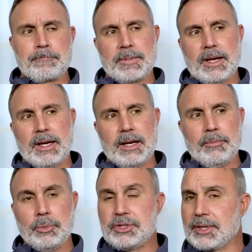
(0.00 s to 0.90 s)

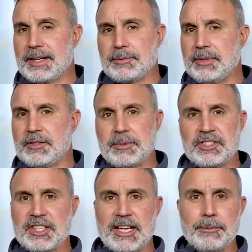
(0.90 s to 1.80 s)
And we try to spend as much
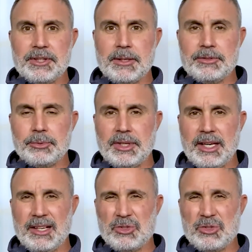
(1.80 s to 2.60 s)
time with them as we can,